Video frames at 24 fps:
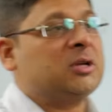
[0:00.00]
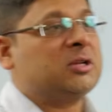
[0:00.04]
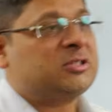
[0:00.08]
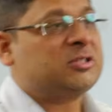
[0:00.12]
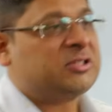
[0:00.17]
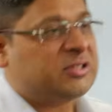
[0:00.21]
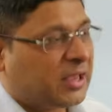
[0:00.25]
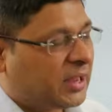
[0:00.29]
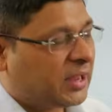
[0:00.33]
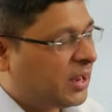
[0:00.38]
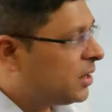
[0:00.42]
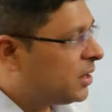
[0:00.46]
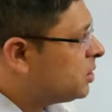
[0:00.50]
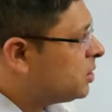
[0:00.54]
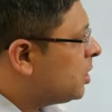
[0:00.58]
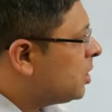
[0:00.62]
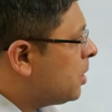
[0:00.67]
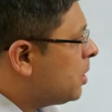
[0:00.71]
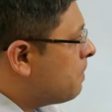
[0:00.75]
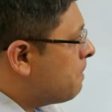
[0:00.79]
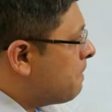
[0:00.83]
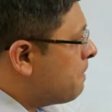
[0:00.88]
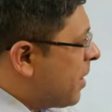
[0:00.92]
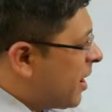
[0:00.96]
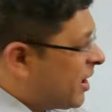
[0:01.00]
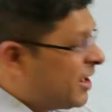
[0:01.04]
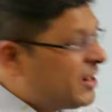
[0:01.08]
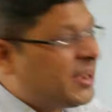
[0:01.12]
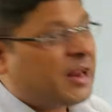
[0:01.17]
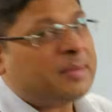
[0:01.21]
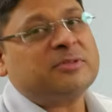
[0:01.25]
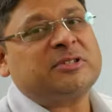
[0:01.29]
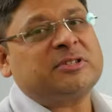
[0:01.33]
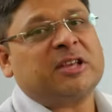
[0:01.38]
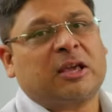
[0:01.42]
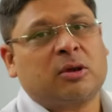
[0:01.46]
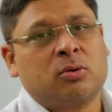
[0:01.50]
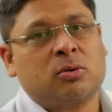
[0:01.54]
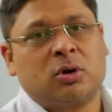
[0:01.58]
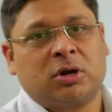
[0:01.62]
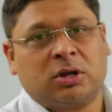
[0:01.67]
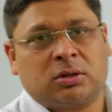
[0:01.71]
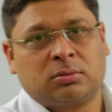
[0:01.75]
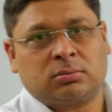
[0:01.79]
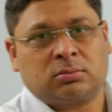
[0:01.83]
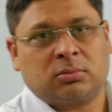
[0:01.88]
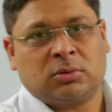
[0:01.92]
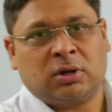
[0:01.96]
Second, maritime
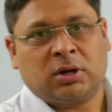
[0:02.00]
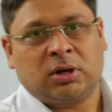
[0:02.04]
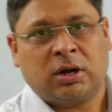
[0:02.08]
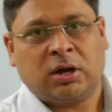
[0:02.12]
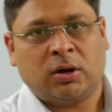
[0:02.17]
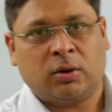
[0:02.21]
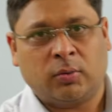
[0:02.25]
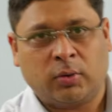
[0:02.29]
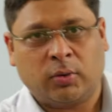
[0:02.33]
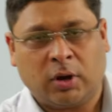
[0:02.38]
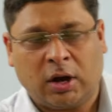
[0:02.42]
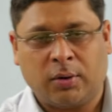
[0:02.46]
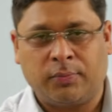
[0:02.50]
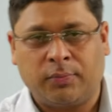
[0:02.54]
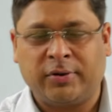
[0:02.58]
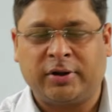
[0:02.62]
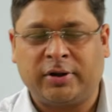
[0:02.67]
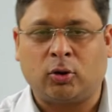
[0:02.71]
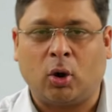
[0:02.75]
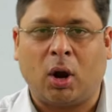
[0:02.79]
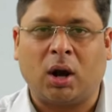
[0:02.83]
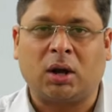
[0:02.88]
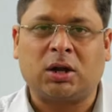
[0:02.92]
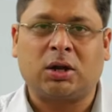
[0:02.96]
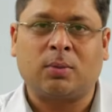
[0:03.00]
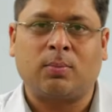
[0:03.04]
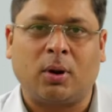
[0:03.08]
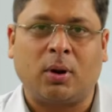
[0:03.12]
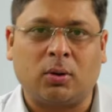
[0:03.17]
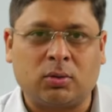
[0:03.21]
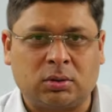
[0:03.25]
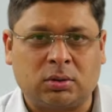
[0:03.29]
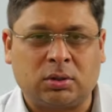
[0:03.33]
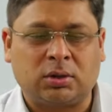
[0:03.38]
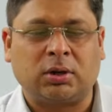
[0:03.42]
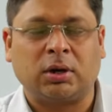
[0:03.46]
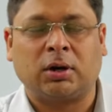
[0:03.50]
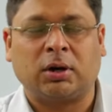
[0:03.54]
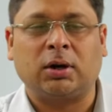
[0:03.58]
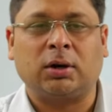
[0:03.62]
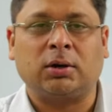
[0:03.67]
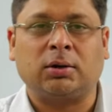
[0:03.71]
security. We talked about